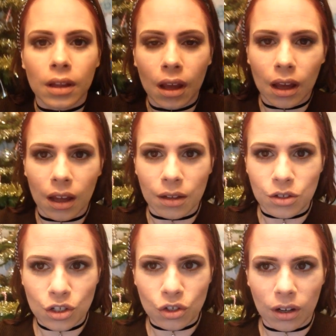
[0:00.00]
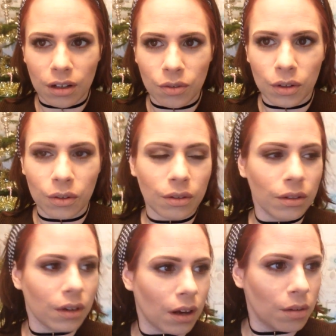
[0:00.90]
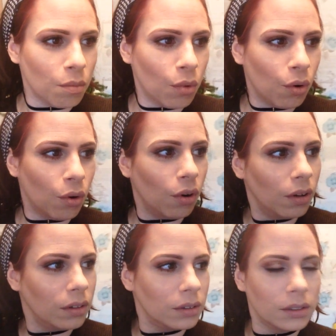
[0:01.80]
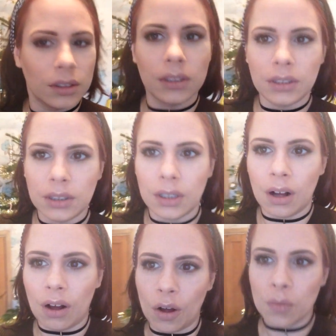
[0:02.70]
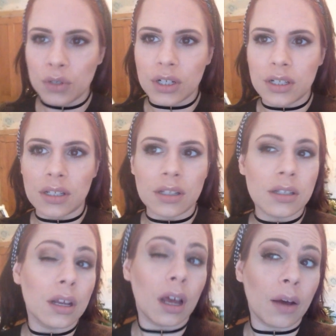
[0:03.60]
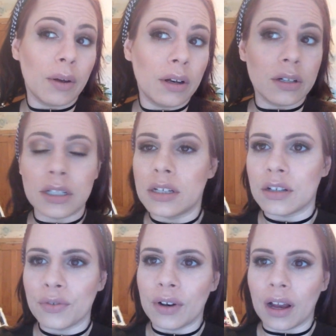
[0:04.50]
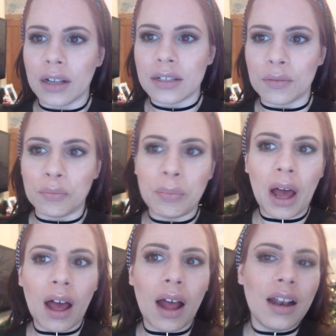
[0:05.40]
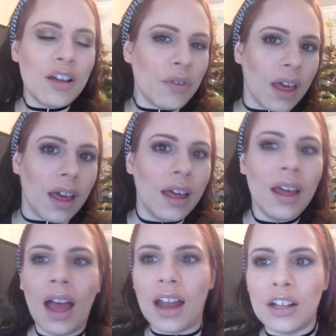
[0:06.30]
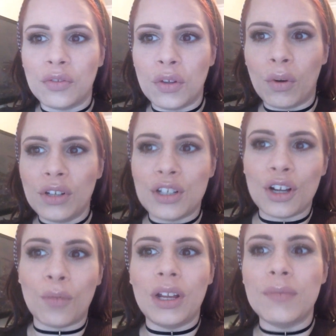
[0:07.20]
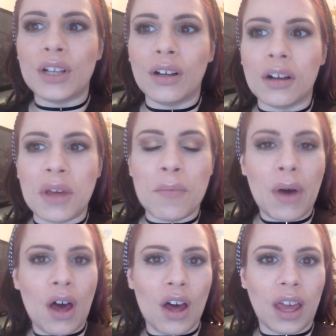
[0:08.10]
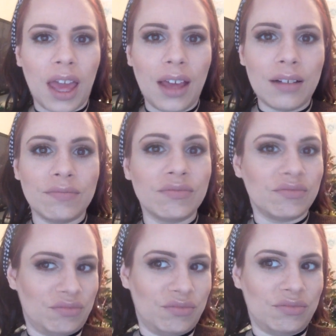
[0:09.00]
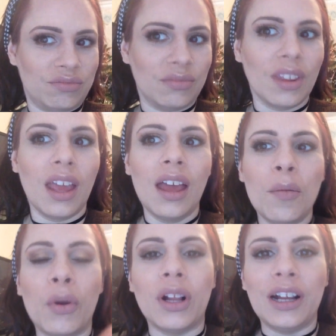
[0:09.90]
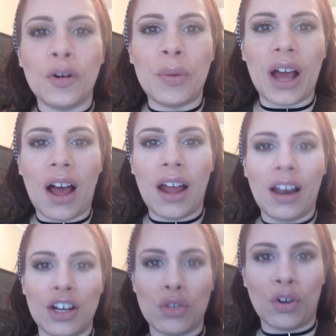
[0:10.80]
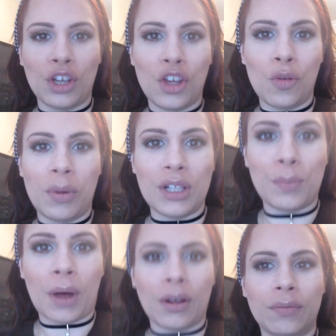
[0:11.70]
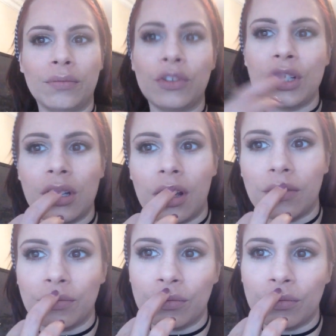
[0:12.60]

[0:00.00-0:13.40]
Just trying to give you kind of more options to how it looks in different lighting, but I love it. And if you want your top lip to look a bit perky, put a little bit of highlighter on your Cupid's bow, just here.